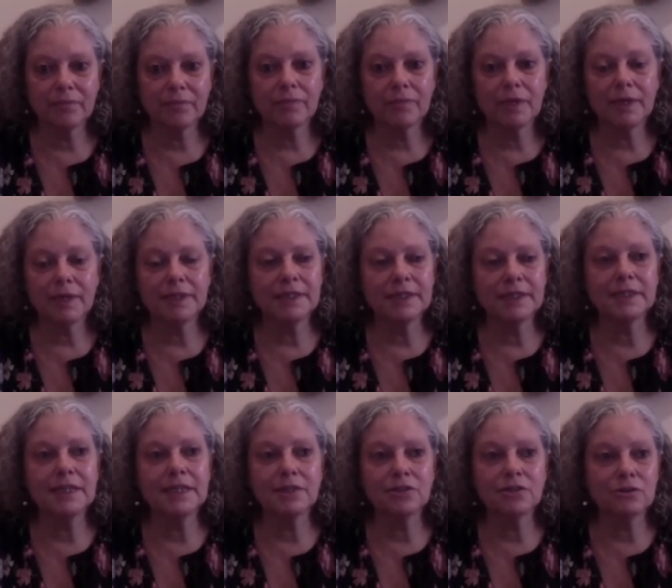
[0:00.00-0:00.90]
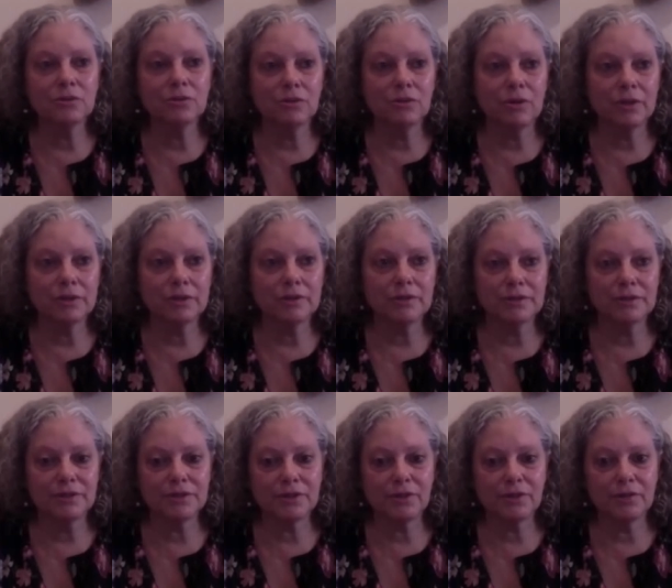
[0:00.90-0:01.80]
It didn't take too long to
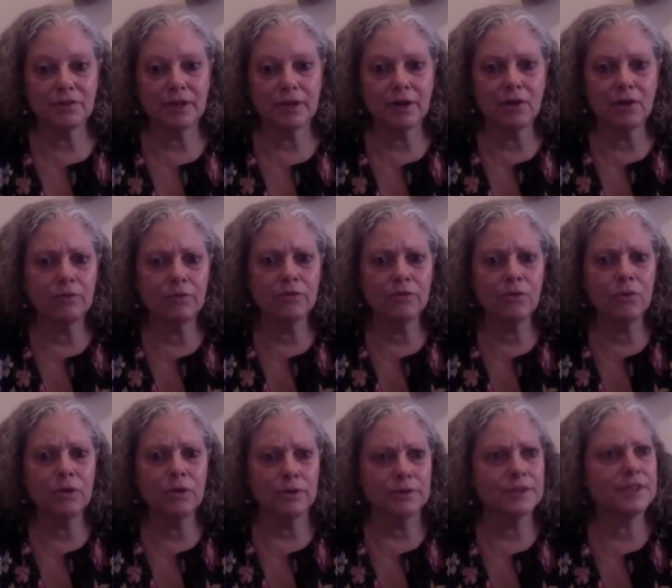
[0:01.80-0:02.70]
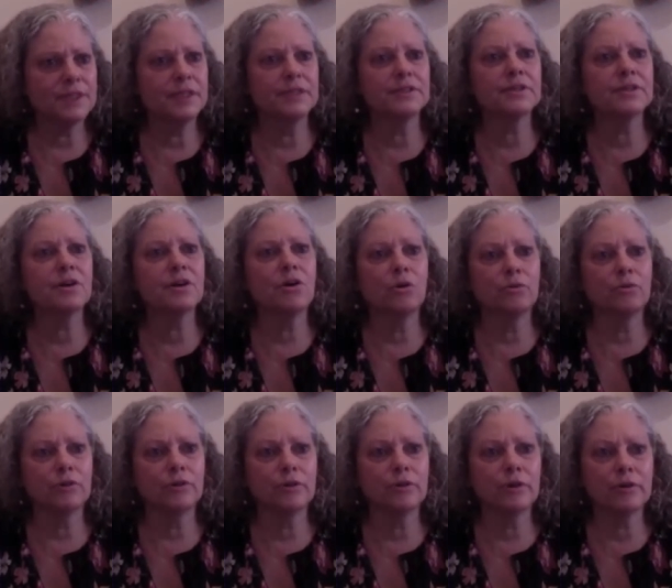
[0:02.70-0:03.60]
discern, like, oh, of course, he's a
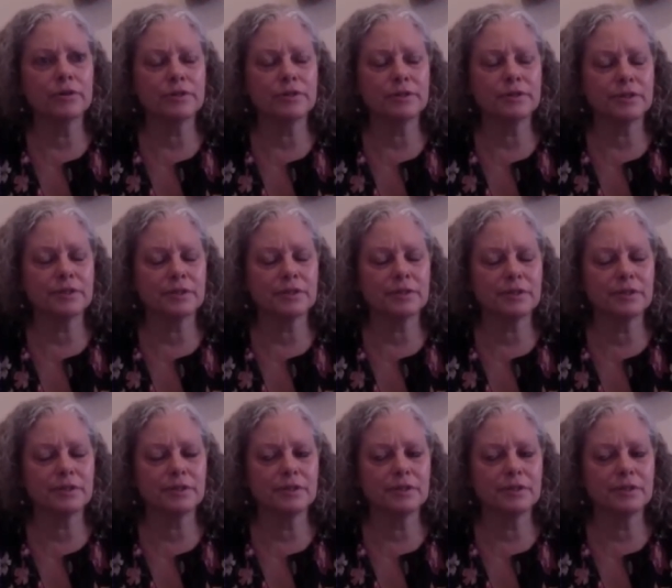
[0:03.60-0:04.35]
covert narcissist.